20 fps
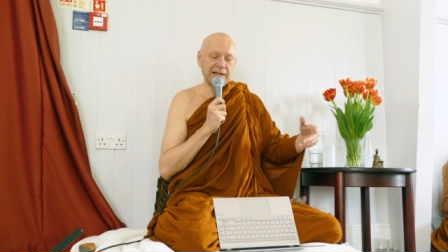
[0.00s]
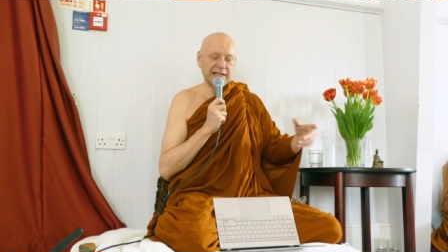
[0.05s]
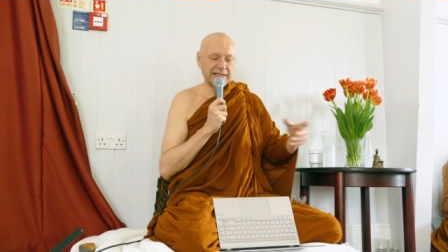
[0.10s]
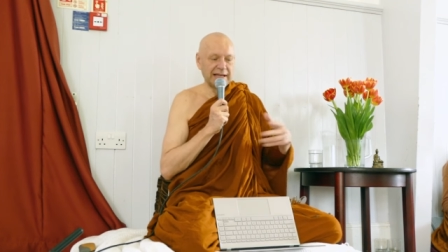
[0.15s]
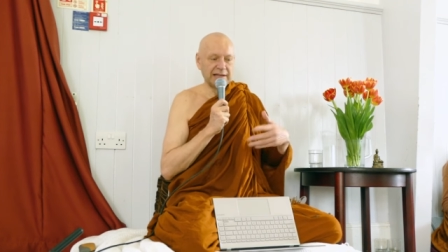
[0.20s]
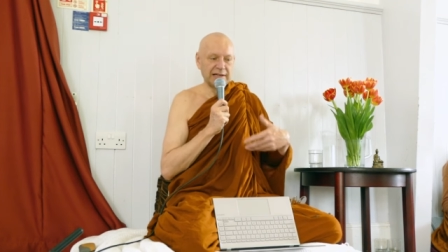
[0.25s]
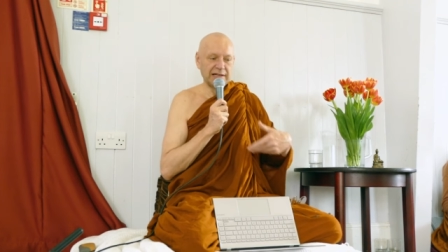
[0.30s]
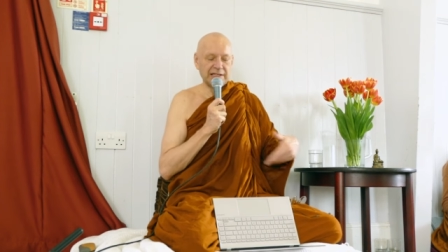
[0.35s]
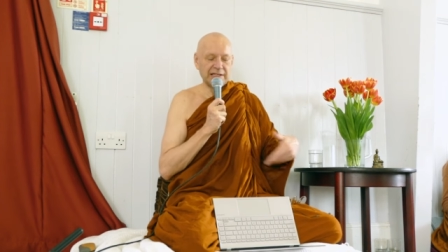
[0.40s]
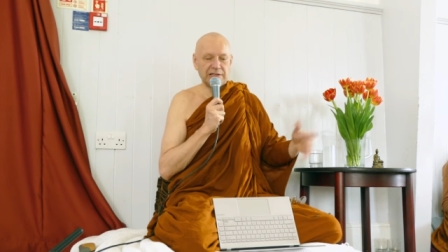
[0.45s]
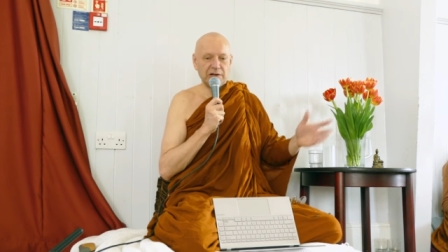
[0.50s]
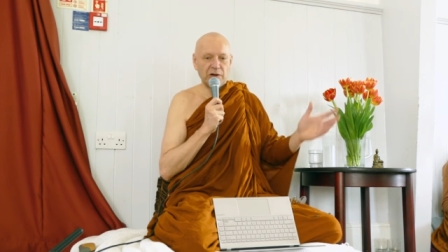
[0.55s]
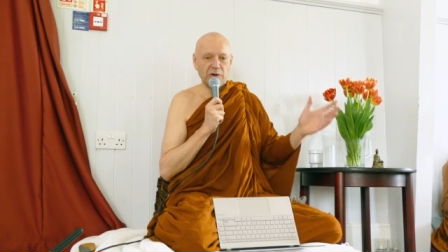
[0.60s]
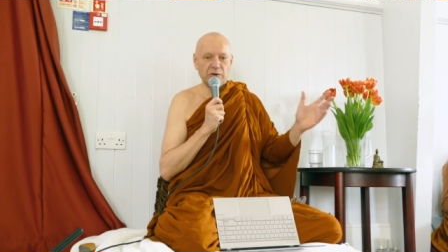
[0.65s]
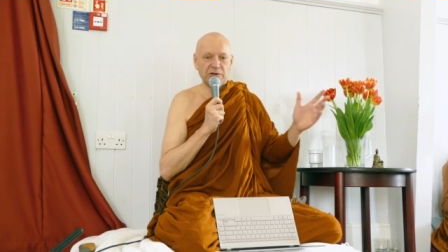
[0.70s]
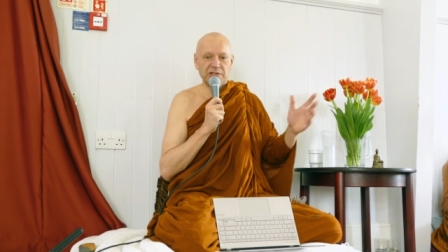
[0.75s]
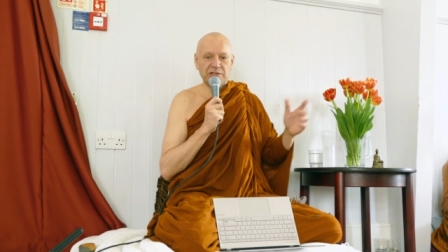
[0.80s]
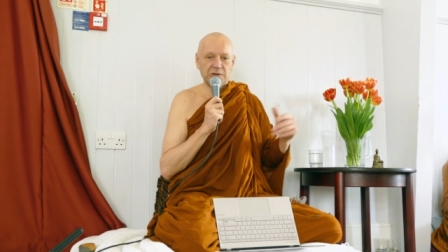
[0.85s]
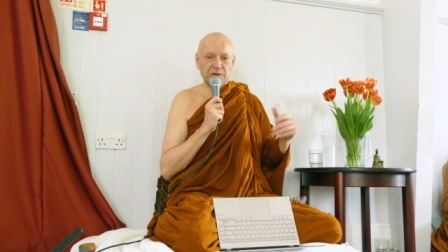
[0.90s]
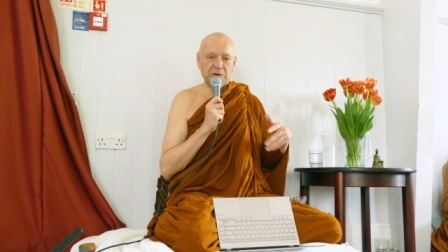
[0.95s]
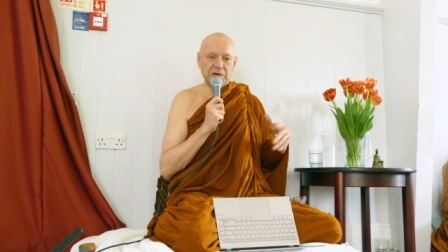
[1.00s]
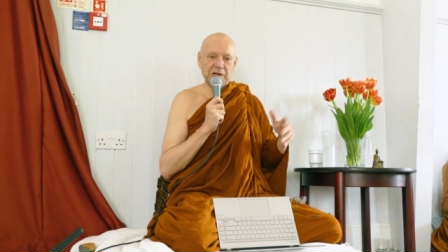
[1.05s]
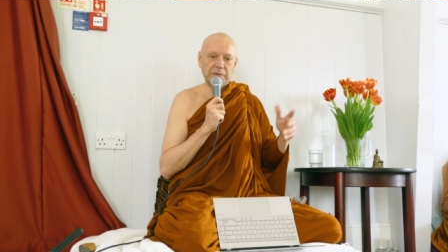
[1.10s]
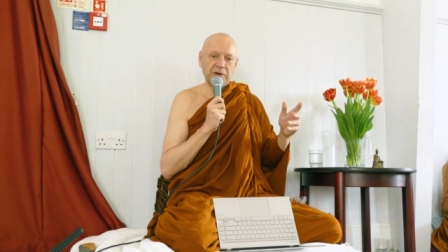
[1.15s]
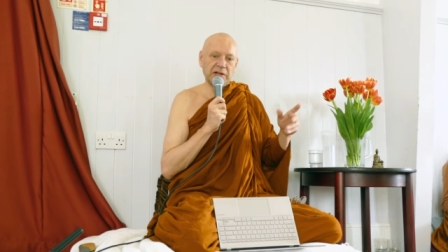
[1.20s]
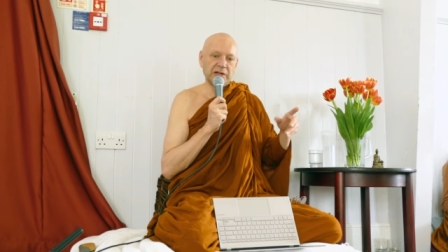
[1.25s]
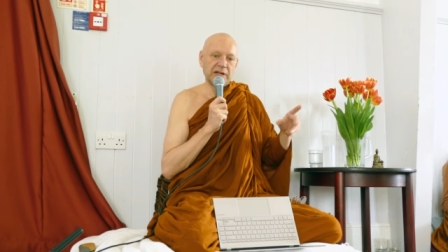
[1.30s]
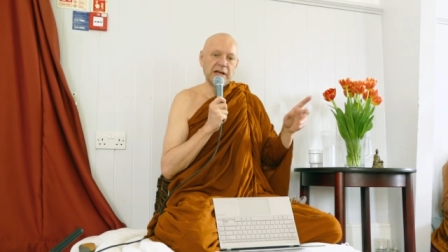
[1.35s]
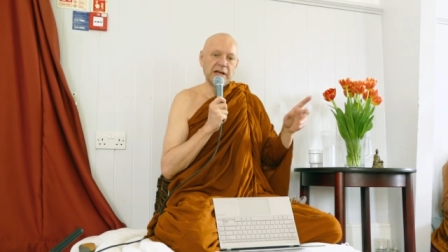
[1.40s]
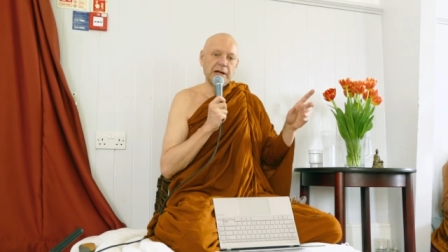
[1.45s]
It's like this long story,
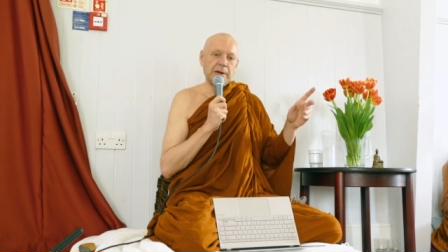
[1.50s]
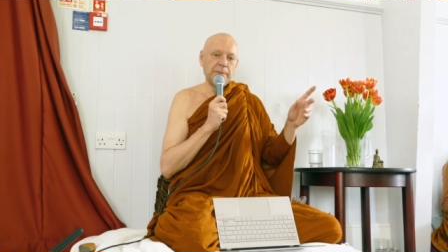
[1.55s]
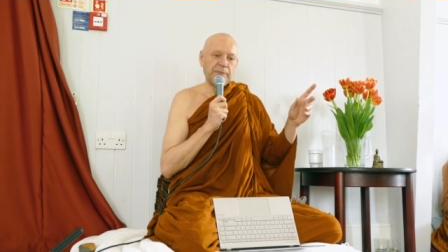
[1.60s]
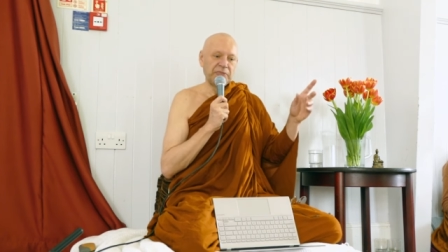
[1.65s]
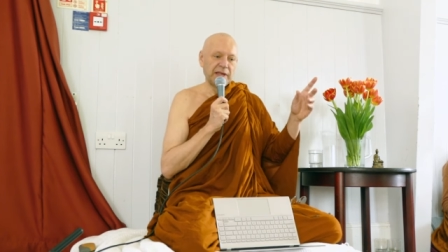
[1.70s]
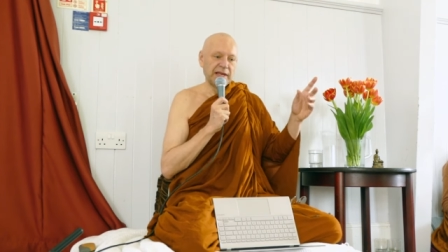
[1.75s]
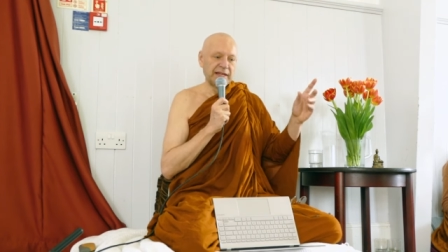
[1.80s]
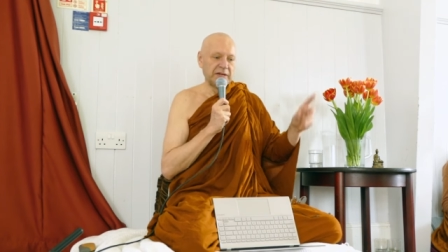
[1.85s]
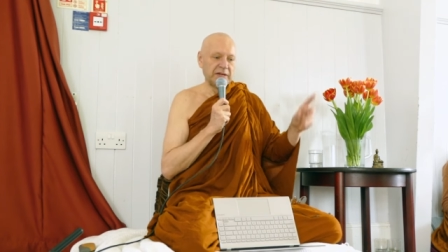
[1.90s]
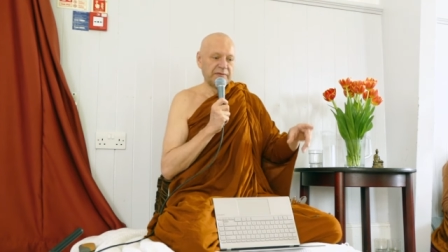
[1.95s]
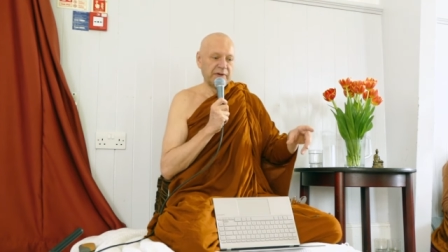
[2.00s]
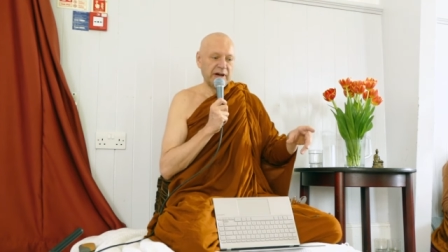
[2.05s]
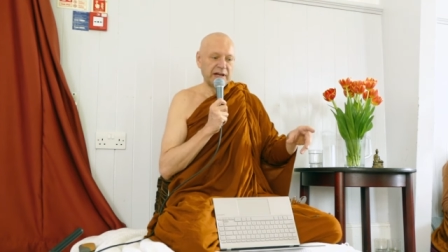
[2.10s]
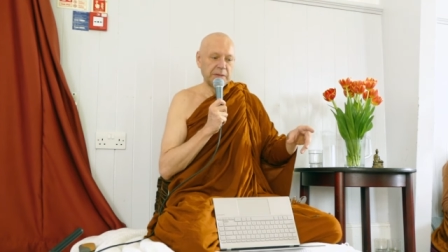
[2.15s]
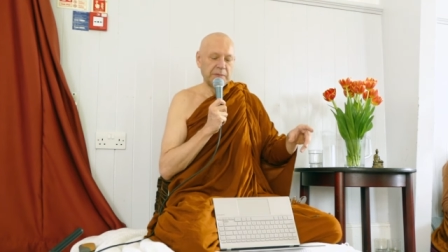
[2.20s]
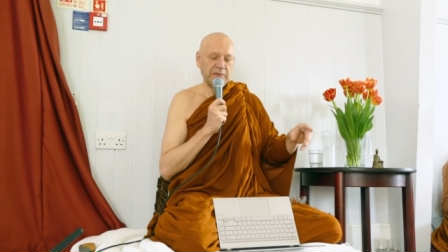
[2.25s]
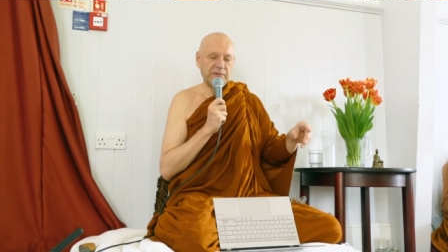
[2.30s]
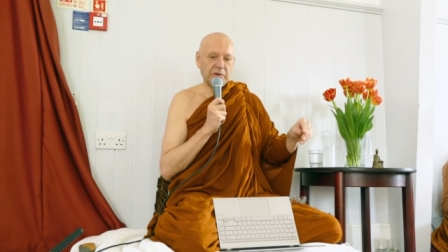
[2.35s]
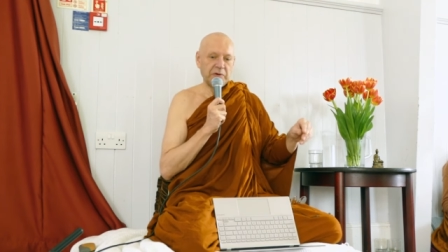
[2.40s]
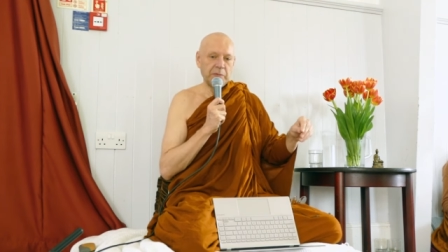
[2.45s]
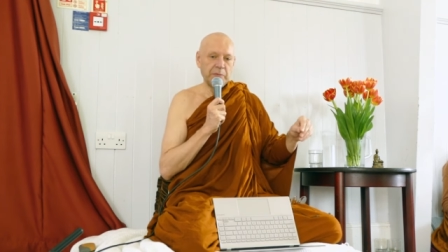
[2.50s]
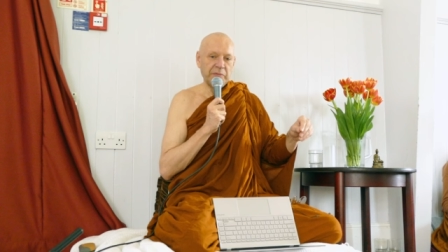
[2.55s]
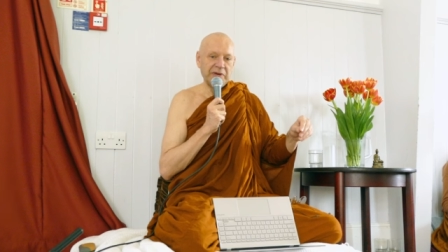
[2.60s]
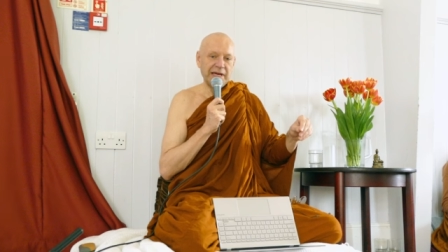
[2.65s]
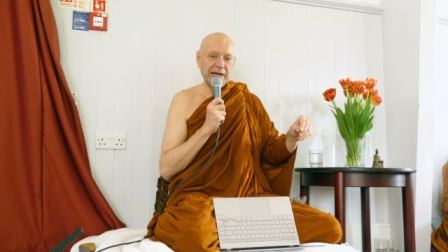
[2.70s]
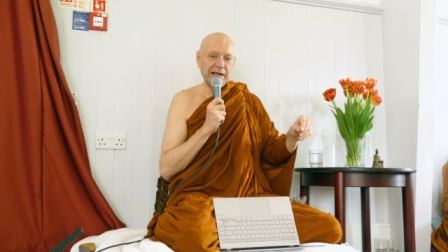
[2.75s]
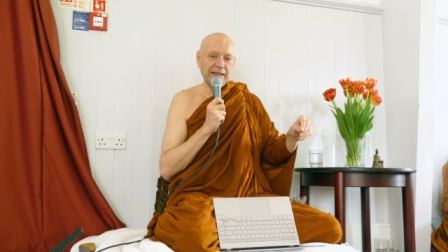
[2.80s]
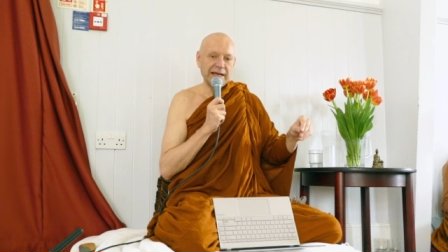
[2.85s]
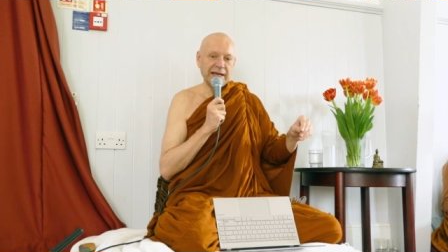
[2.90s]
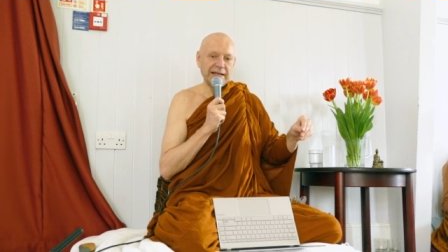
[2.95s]
but invite him for a
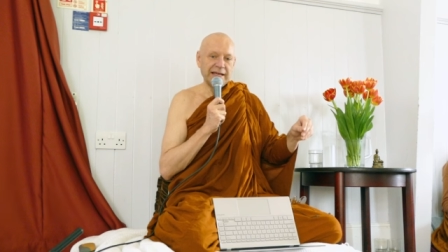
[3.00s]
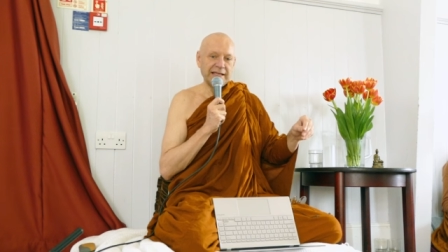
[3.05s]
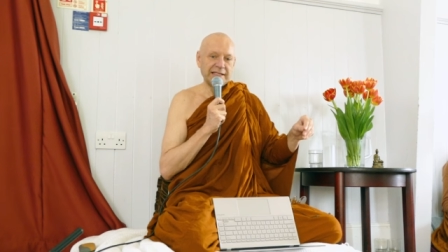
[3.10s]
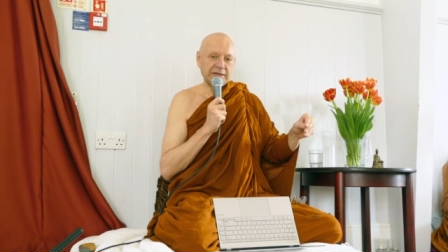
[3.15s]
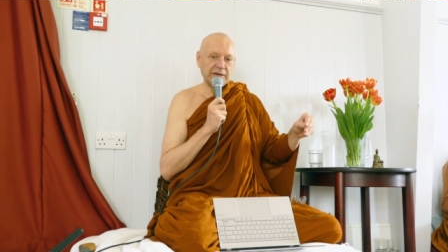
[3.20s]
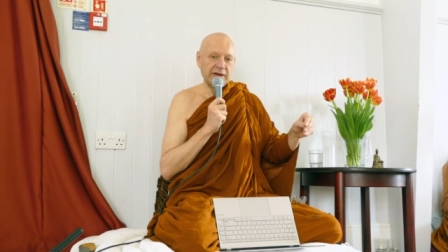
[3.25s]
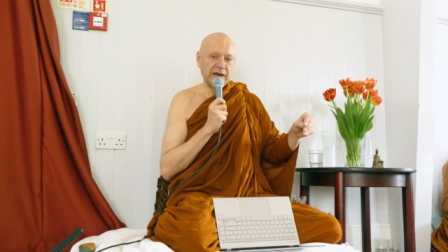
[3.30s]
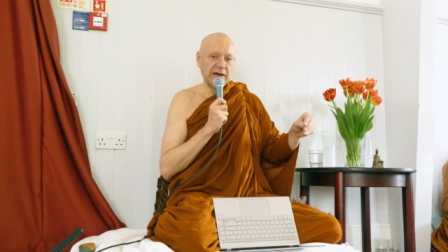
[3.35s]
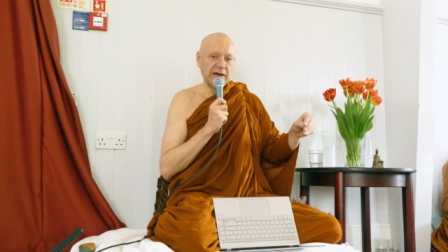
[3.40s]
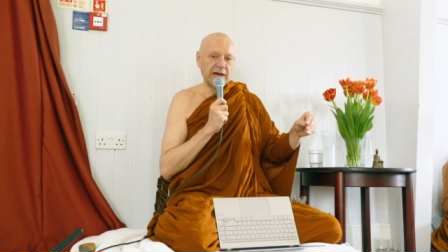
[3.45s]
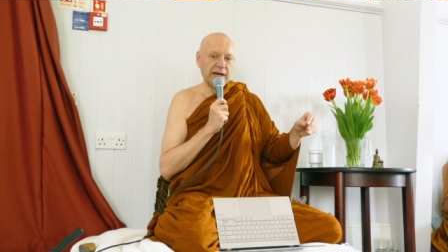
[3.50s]
meal, and his